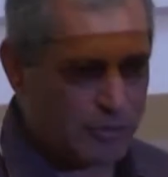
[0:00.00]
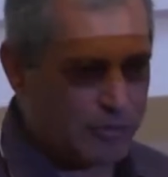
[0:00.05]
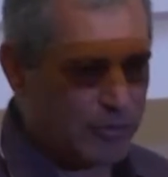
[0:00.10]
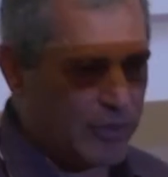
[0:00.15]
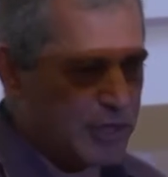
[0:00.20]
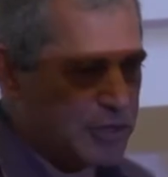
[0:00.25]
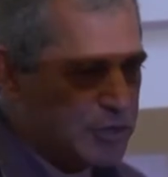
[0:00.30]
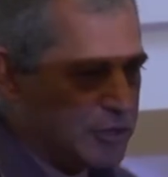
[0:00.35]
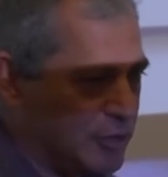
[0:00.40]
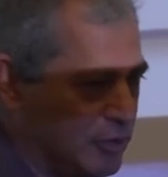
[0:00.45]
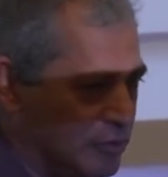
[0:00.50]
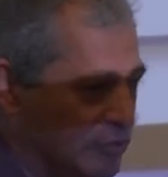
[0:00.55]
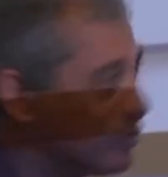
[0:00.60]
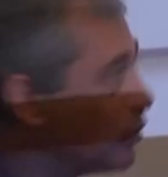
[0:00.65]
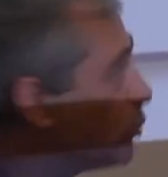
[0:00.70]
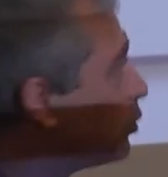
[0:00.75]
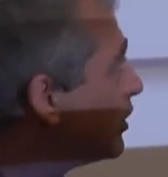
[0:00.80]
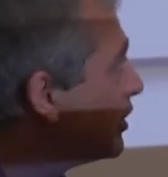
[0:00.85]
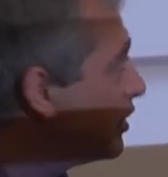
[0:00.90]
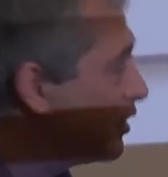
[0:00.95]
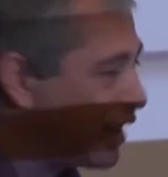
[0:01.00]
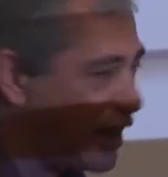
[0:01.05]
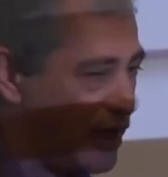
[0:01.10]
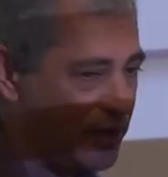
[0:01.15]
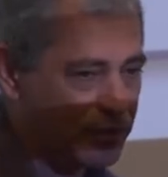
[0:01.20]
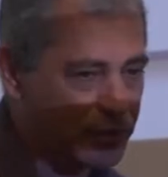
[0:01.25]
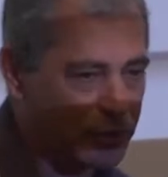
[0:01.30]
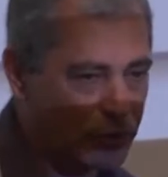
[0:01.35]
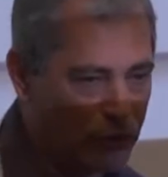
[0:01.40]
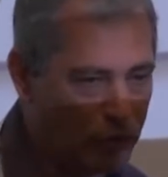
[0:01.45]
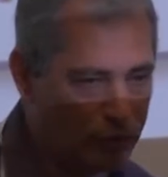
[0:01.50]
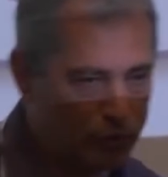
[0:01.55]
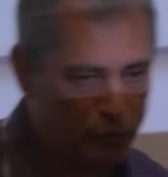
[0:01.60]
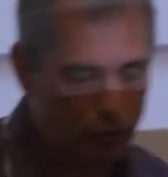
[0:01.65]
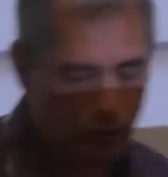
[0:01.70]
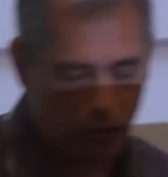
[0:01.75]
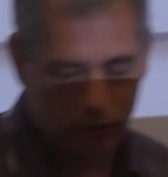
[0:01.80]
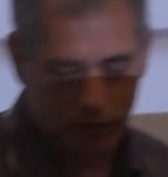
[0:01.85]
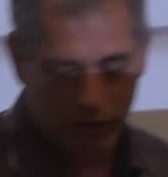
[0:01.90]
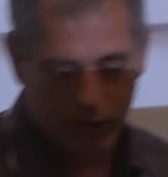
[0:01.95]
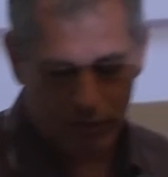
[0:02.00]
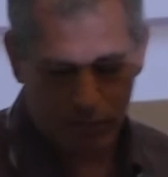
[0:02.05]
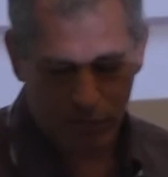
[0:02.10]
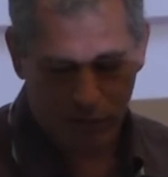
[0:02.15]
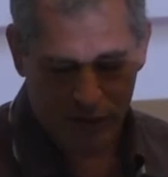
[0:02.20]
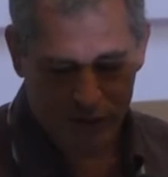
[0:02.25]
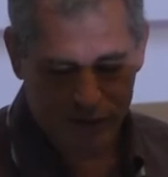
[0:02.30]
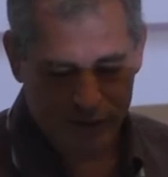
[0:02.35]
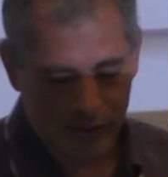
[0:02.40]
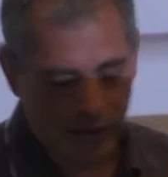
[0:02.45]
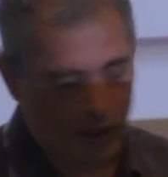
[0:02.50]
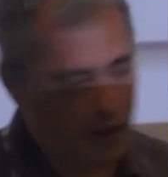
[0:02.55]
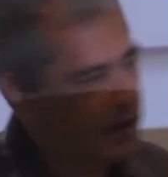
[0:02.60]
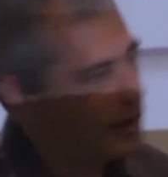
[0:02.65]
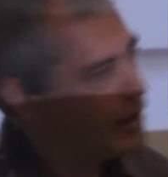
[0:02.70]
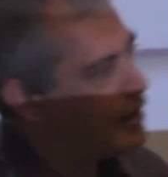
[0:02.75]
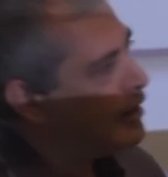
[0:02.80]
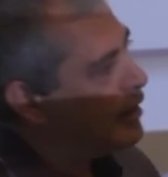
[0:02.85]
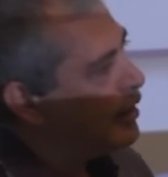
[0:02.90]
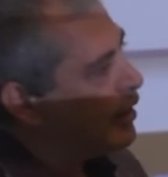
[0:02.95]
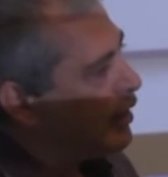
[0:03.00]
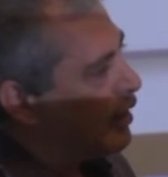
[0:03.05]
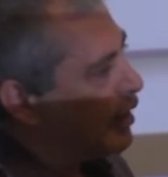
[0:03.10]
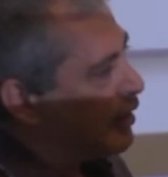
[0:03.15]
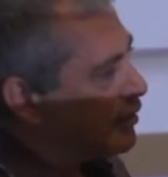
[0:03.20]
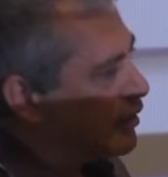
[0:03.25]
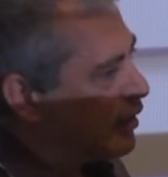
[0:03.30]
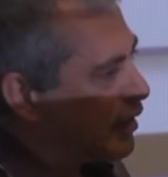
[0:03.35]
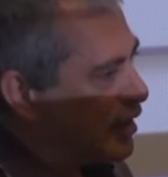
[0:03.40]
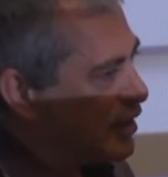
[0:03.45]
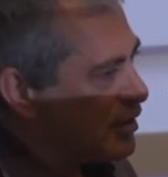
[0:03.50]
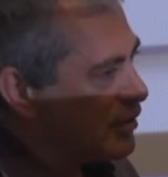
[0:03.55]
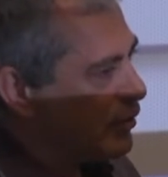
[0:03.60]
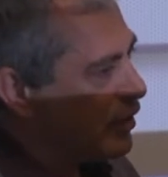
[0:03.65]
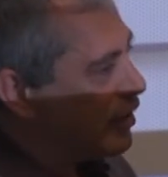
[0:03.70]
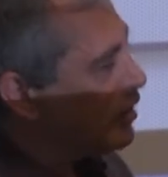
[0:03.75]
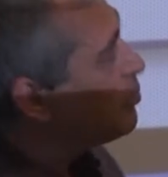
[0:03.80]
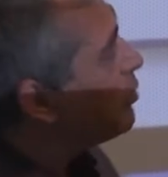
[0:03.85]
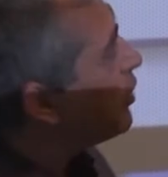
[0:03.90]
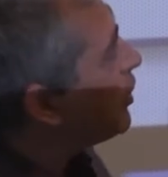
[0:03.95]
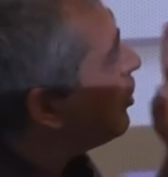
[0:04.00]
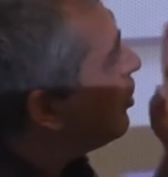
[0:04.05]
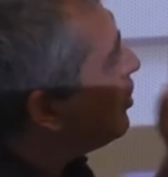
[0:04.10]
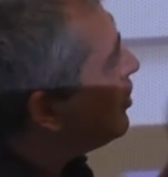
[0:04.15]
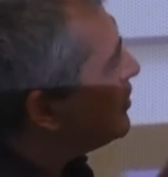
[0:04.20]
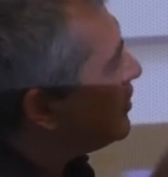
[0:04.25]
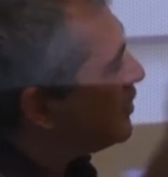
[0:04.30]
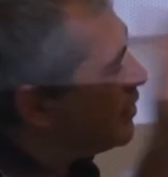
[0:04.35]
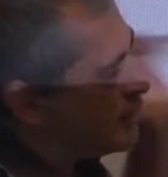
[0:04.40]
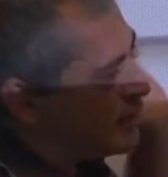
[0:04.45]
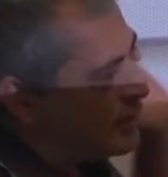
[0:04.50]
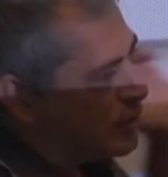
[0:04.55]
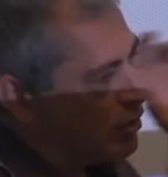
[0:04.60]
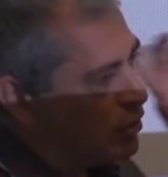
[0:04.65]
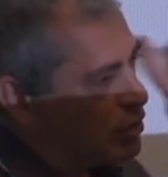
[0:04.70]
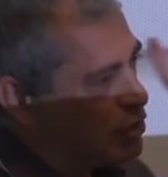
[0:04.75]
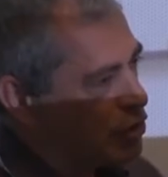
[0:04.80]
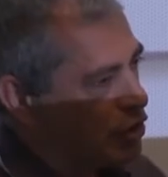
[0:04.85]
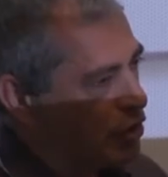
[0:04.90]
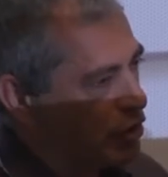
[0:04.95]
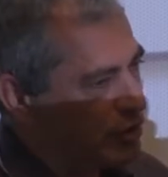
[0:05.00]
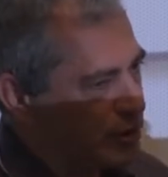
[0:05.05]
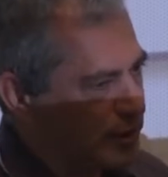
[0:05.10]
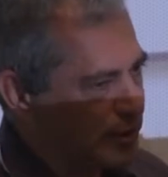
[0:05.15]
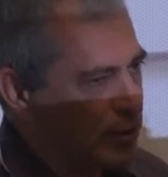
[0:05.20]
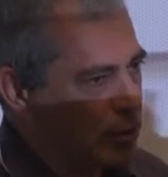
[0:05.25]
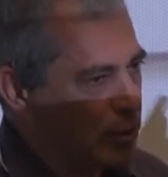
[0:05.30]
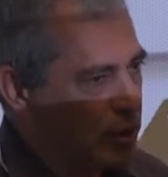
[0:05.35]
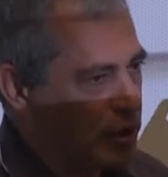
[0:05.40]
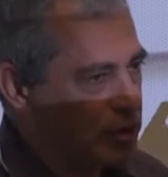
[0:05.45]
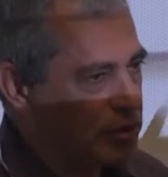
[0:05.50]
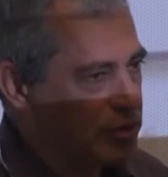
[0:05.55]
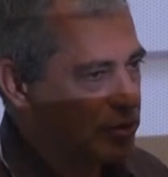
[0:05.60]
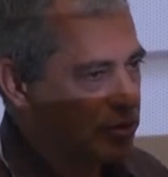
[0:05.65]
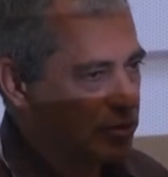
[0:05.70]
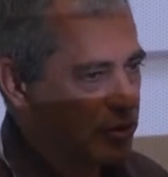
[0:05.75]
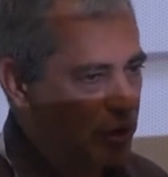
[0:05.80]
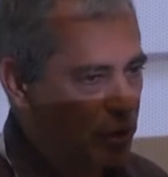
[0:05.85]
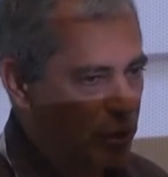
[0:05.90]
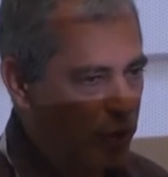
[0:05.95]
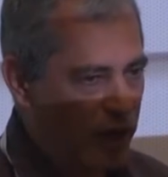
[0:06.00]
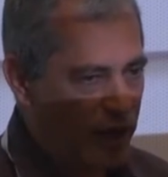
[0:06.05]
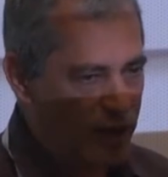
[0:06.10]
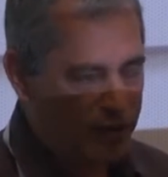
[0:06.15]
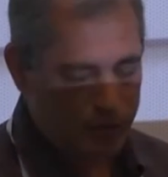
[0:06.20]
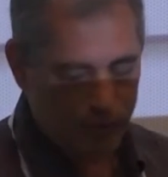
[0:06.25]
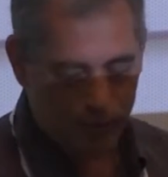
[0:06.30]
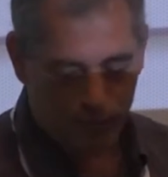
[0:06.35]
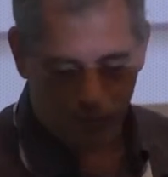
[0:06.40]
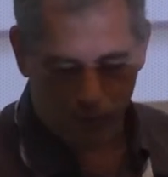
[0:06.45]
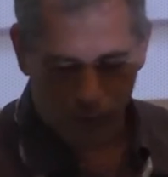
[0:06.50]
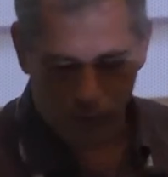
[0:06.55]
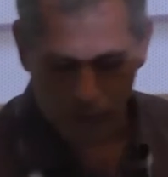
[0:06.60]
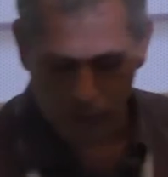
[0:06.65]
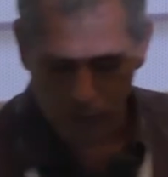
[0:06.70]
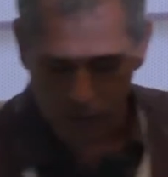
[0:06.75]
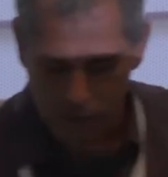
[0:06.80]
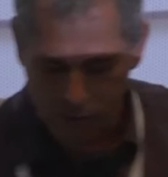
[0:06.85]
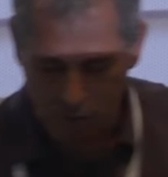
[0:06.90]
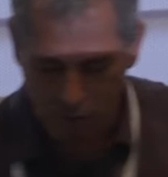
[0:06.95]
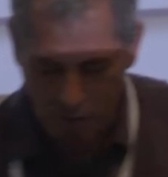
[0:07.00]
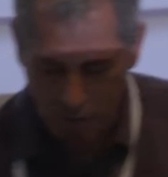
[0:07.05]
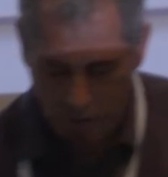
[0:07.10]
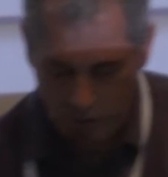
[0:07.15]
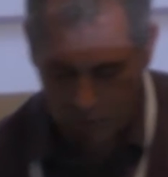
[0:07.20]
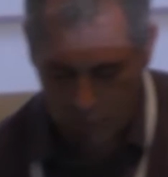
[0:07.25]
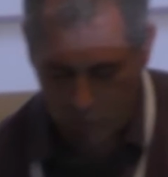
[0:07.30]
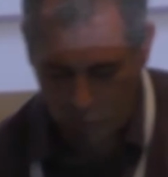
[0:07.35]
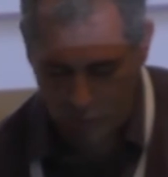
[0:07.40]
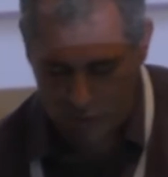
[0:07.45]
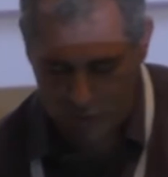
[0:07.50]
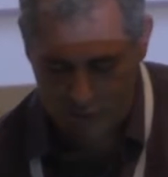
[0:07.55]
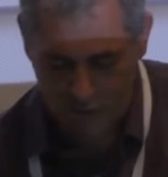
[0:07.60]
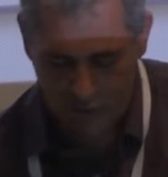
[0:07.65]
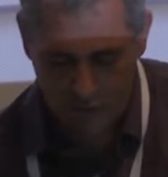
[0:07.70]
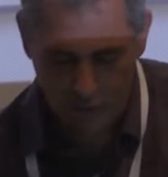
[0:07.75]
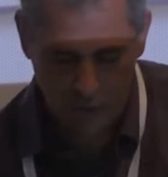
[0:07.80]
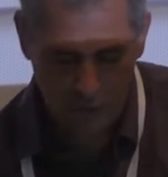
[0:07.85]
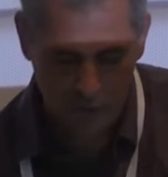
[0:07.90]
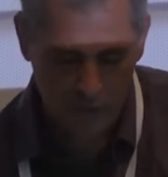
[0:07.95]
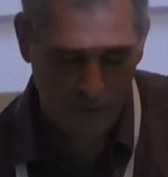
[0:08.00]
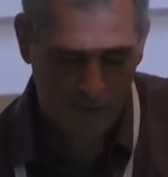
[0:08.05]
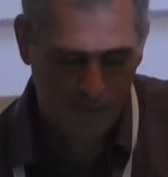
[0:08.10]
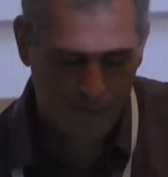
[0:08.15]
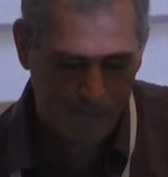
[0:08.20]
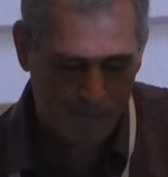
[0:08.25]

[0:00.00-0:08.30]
fashion, we didn't have to go through all that mess. And the last thing, because this is all shared storage, we have to focus on a lot more security.